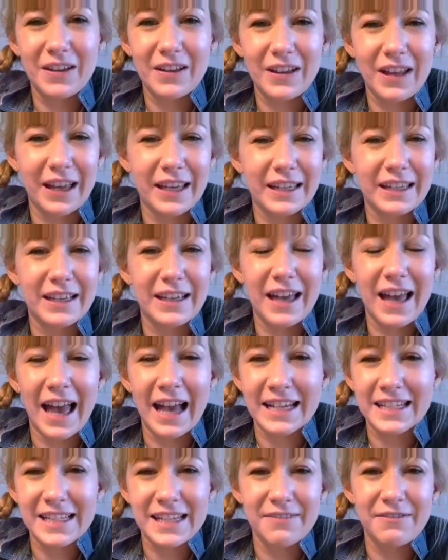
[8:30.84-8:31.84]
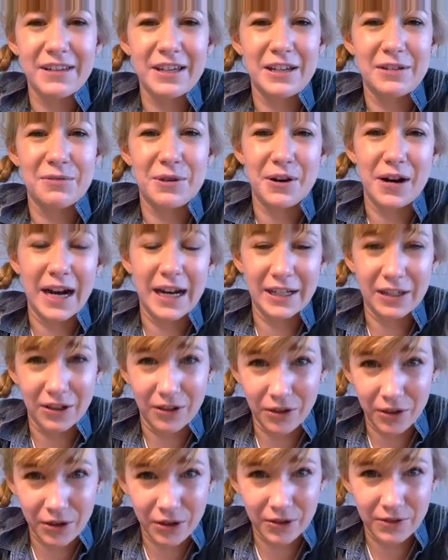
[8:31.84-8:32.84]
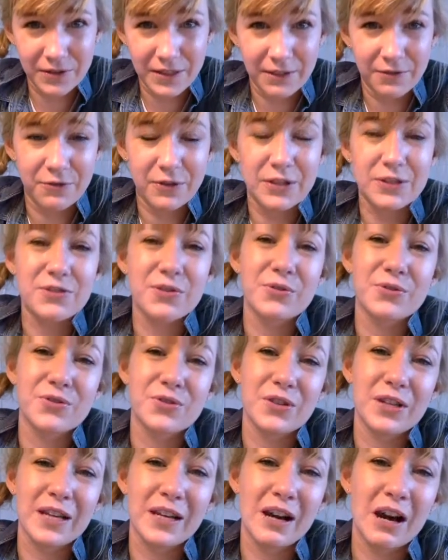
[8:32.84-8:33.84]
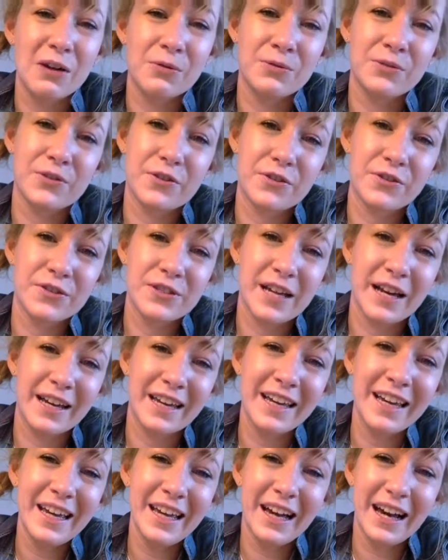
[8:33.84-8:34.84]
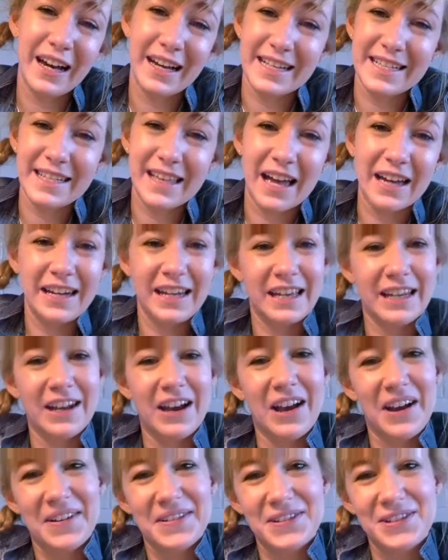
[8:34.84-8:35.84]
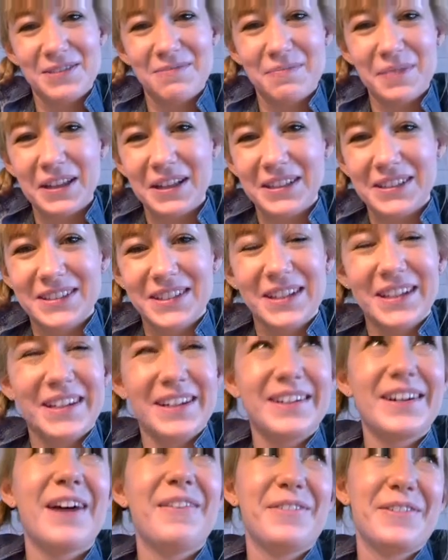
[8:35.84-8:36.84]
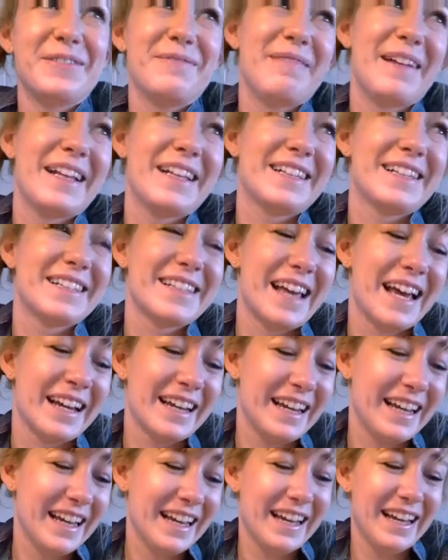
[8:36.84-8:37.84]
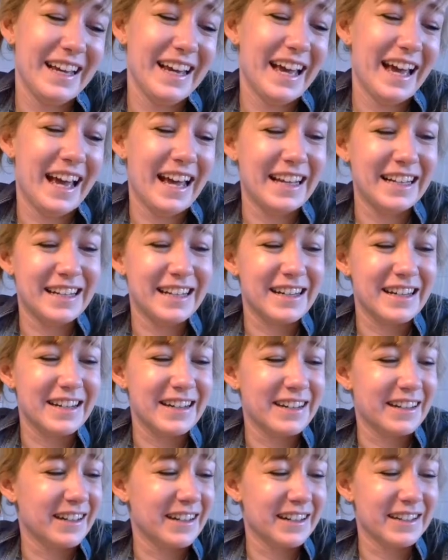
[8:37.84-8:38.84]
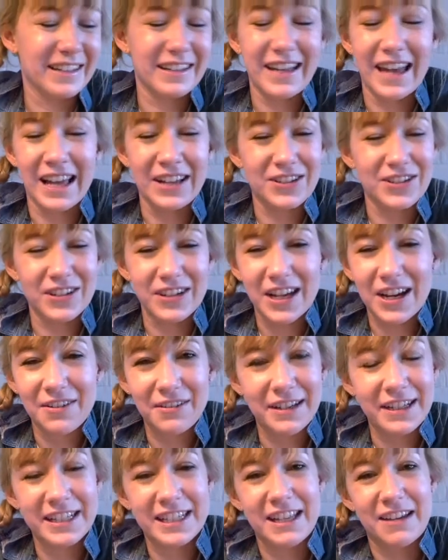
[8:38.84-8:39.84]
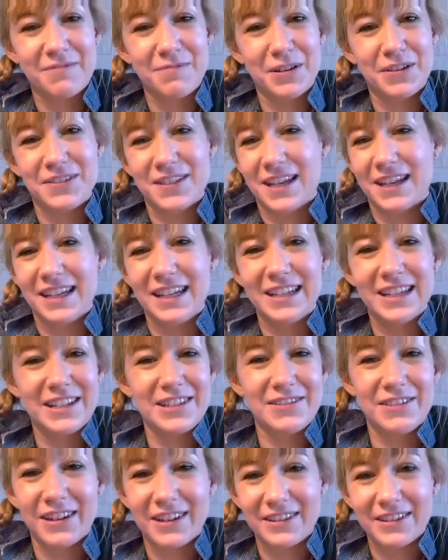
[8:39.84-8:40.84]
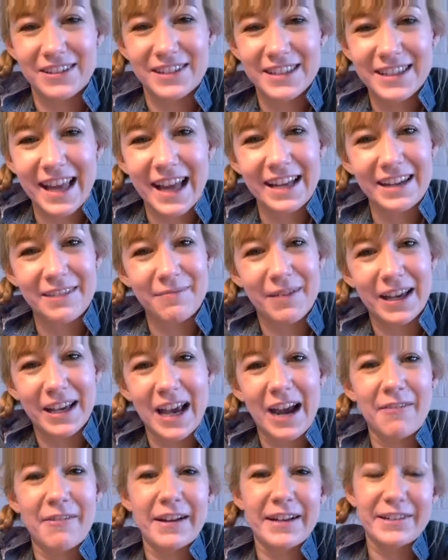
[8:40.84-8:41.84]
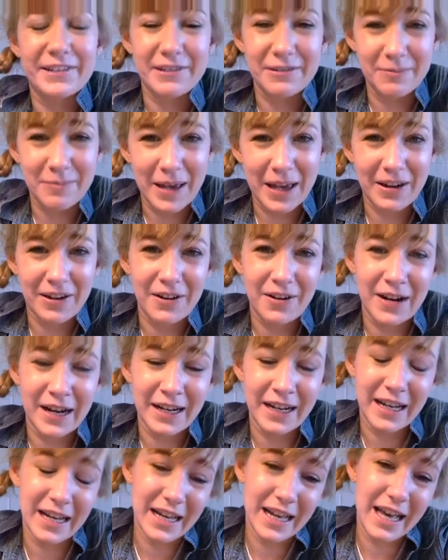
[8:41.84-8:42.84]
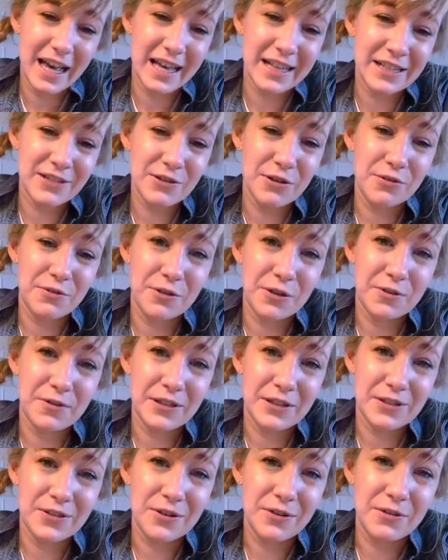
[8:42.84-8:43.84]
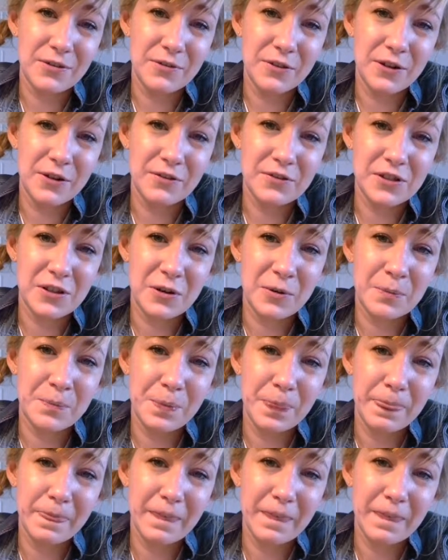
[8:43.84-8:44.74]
like activity where I had a lot of different social encounters. I studied how to build governments and engineering stuff because I needed to understand my character better and so forth and so forth. So